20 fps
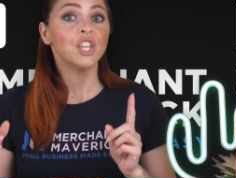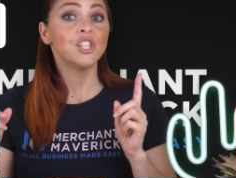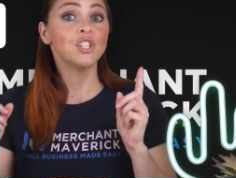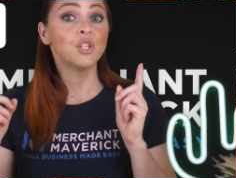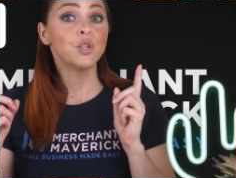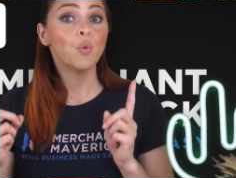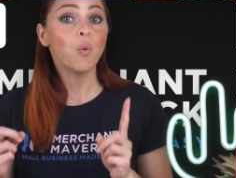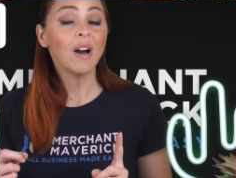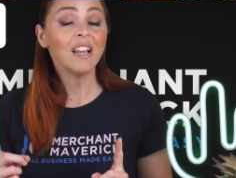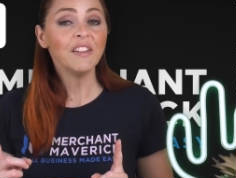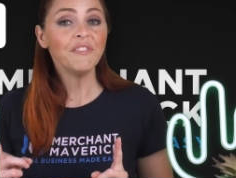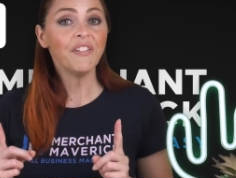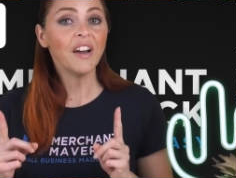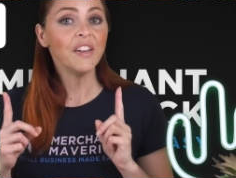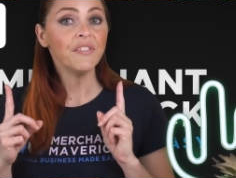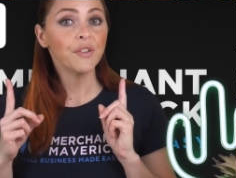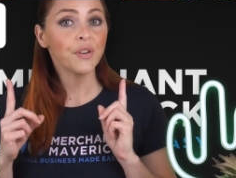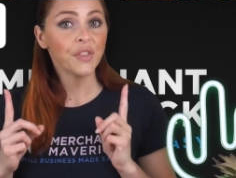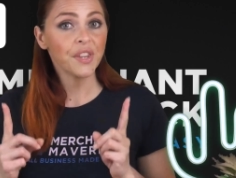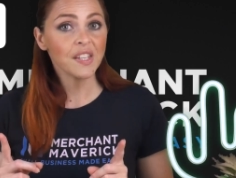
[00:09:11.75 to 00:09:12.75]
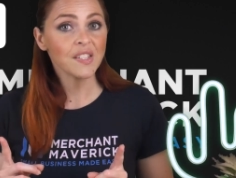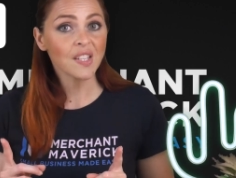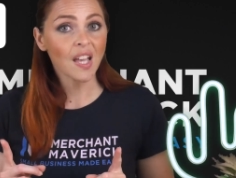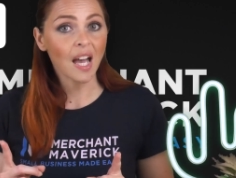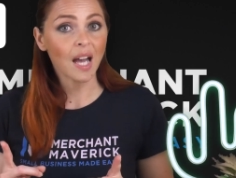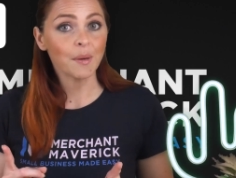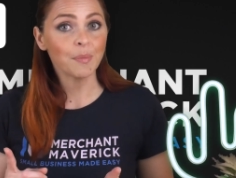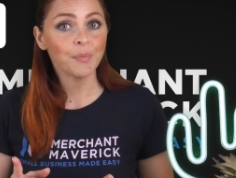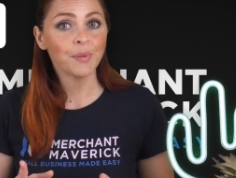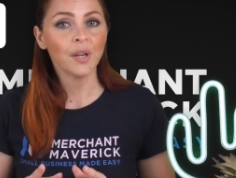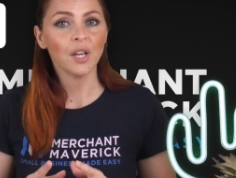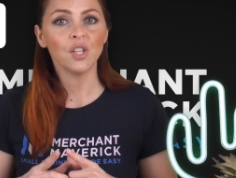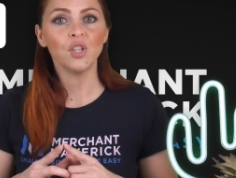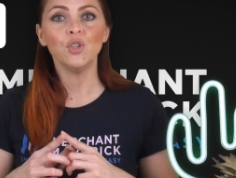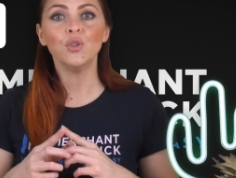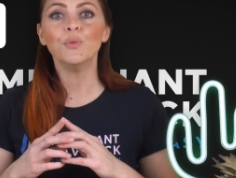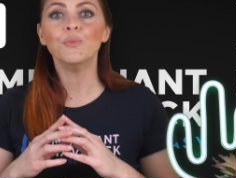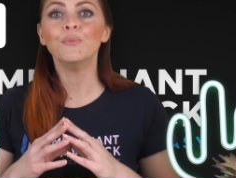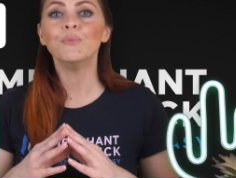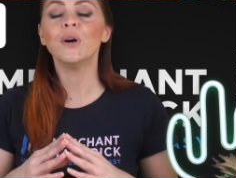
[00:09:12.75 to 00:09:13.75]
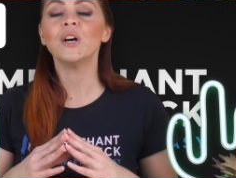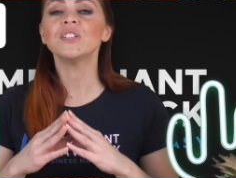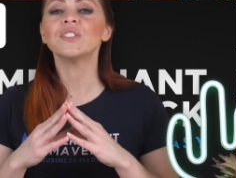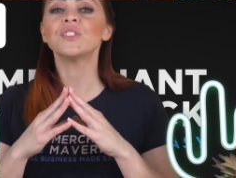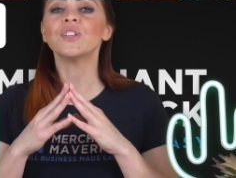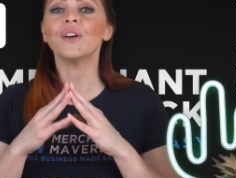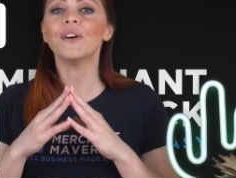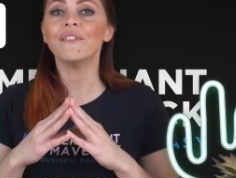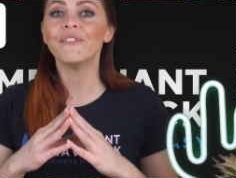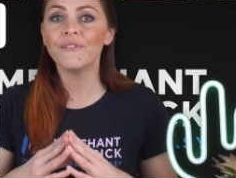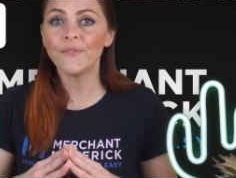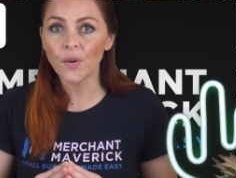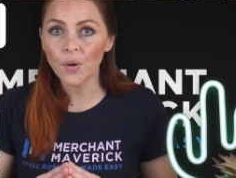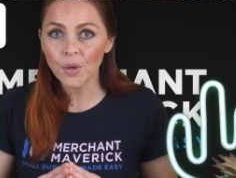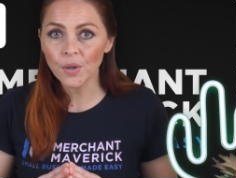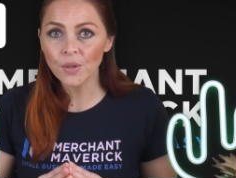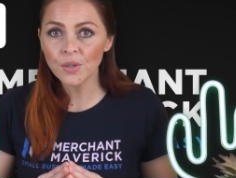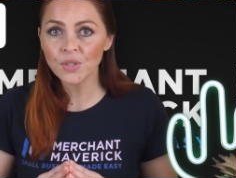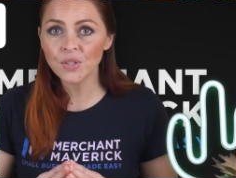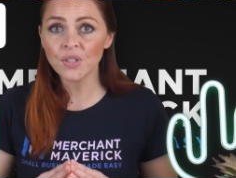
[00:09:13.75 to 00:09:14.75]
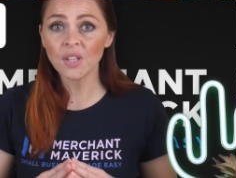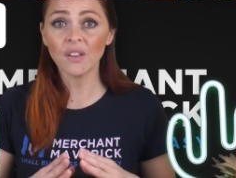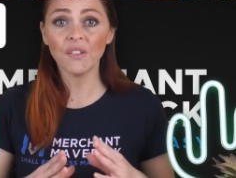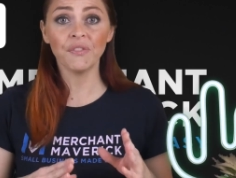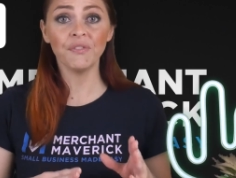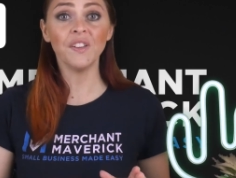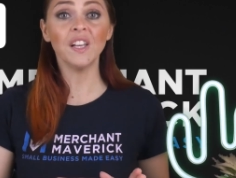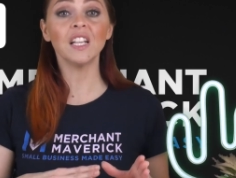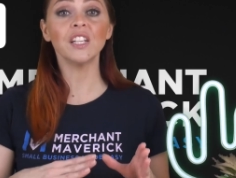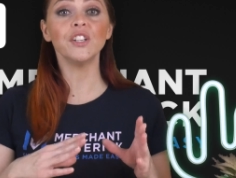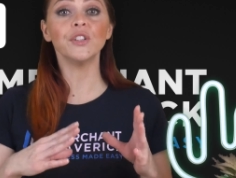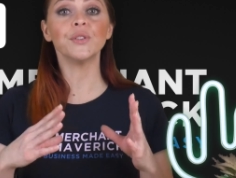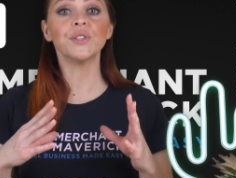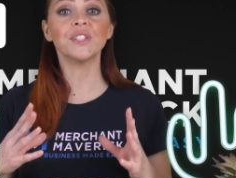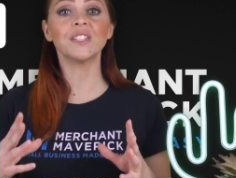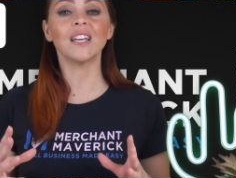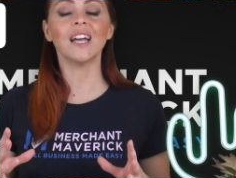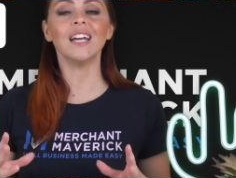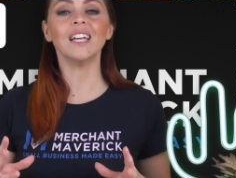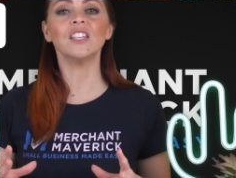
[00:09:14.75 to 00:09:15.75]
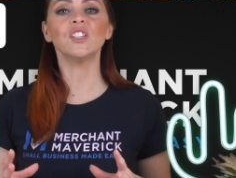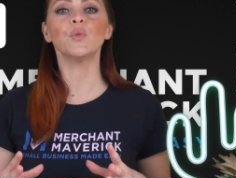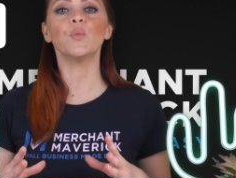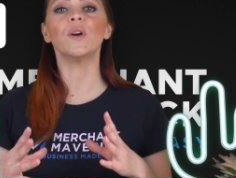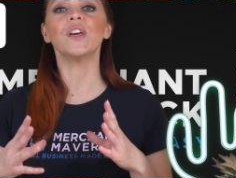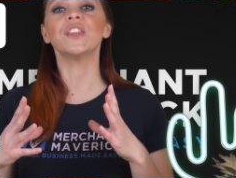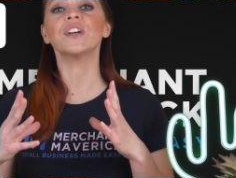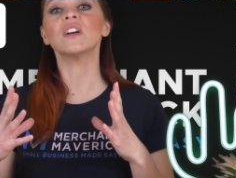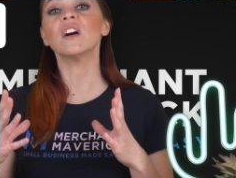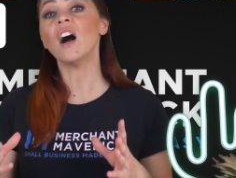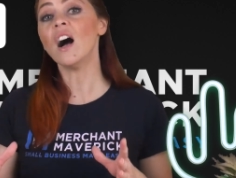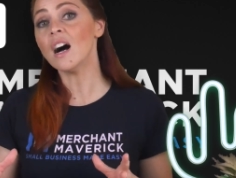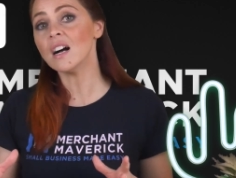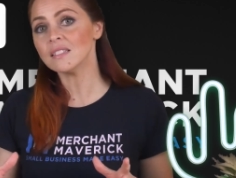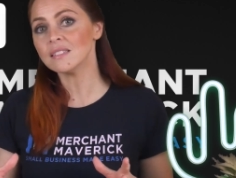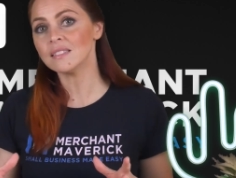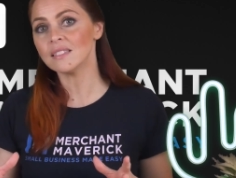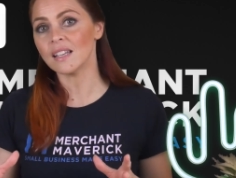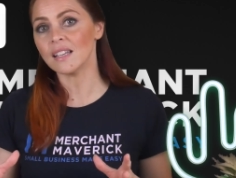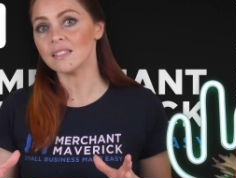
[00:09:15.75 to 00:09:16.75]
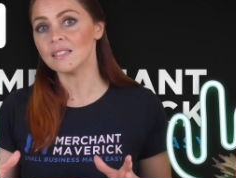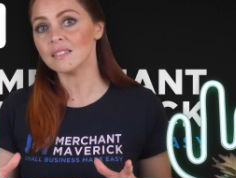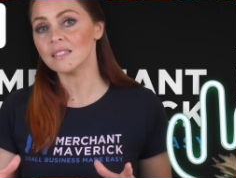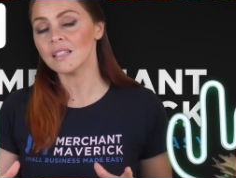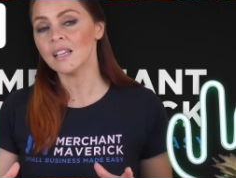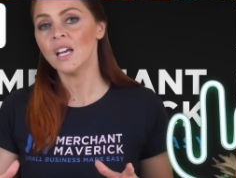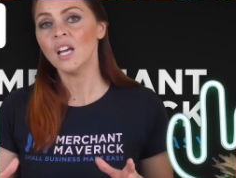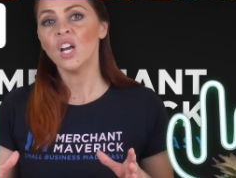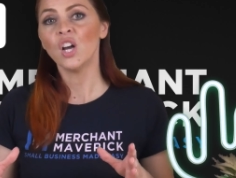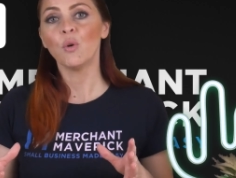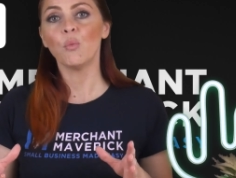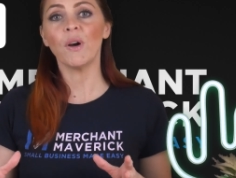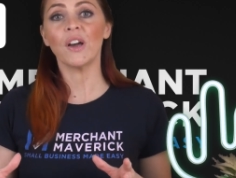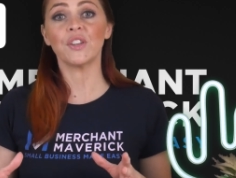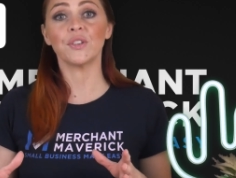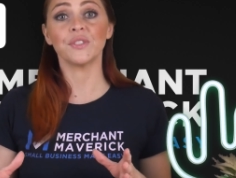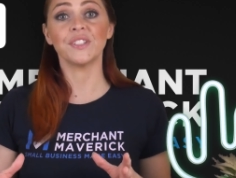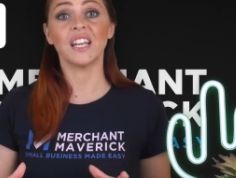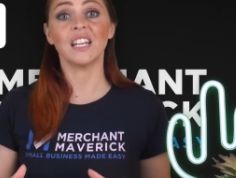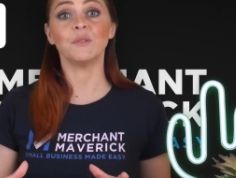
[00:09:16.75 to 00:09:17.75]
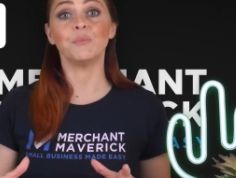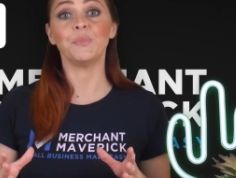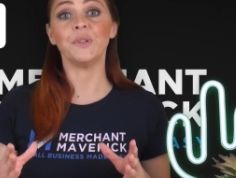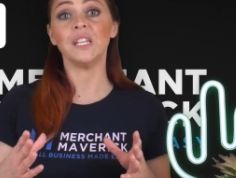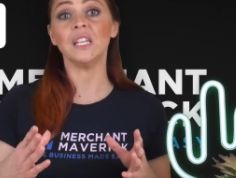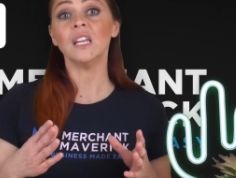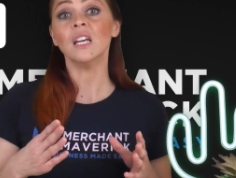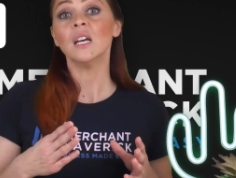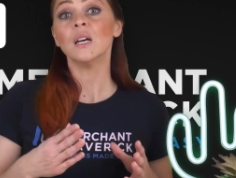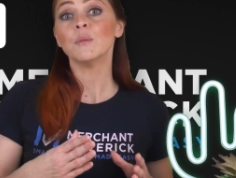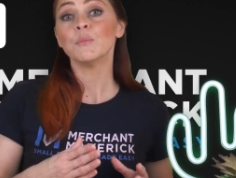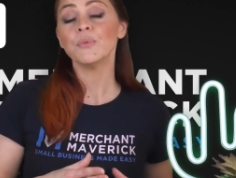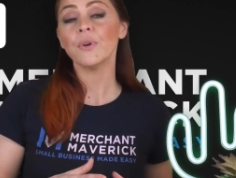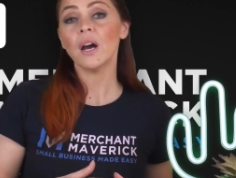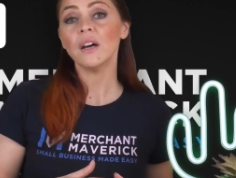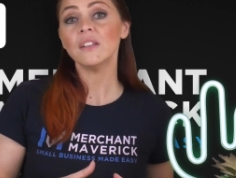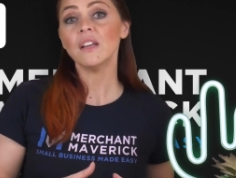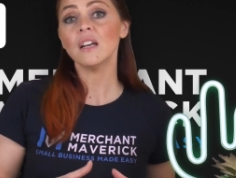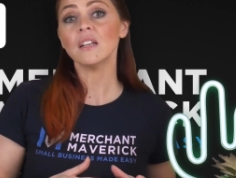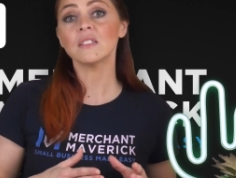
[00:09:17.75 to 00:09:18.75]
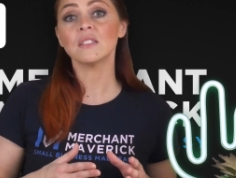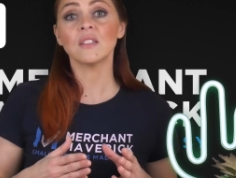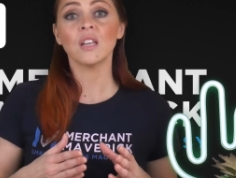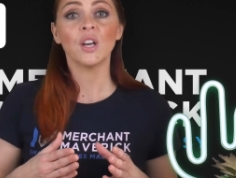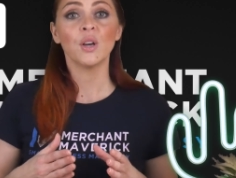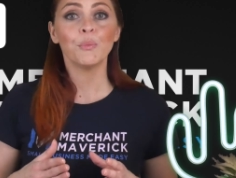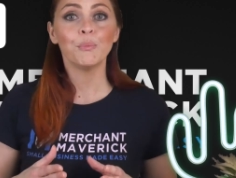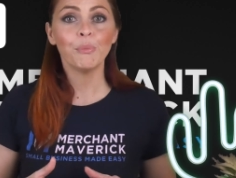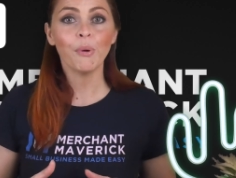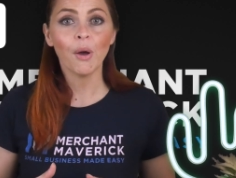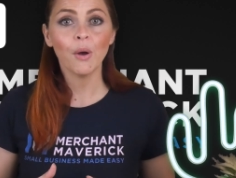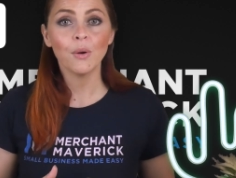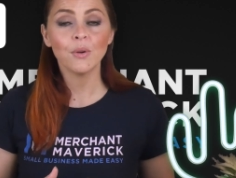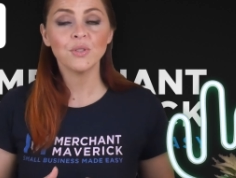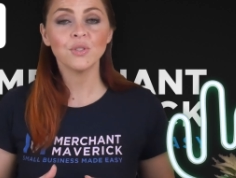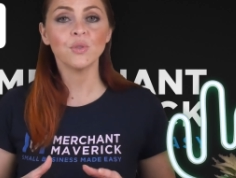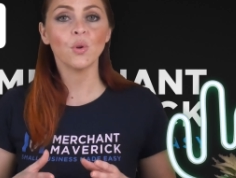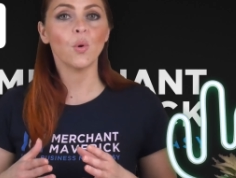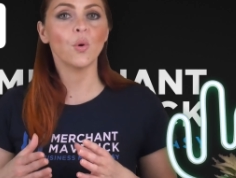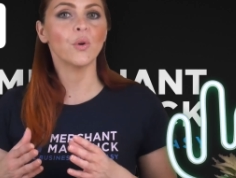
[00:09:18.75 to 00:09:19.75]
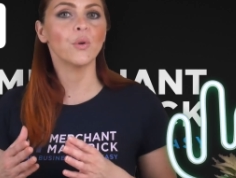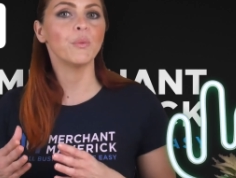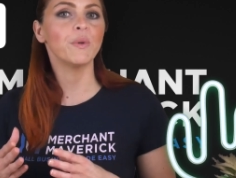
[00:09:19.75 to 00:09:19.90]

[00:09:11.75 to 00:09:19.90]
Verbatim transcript: To qualify for this app, you must first fill your site with content, whether that be products, posts, or